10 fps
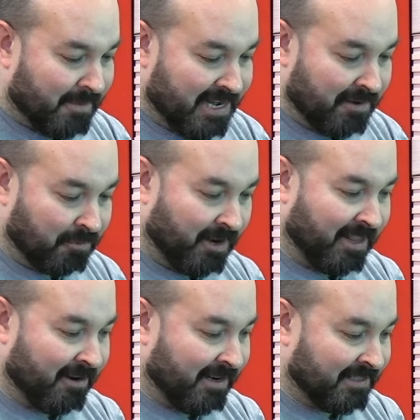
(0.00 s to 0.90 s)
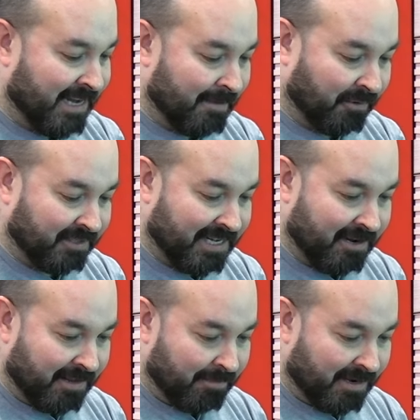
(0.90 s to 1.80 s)
going to use one of their examples
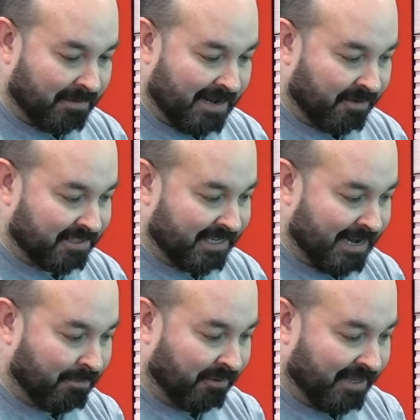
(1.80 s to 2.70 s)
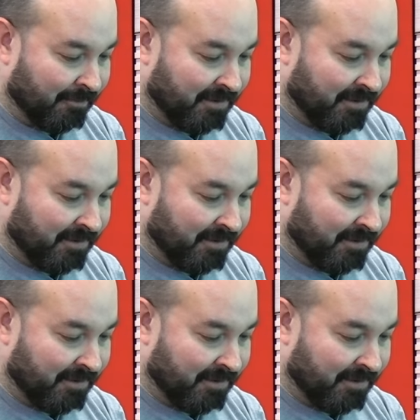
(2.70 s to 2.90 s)
here. They probably have a sample that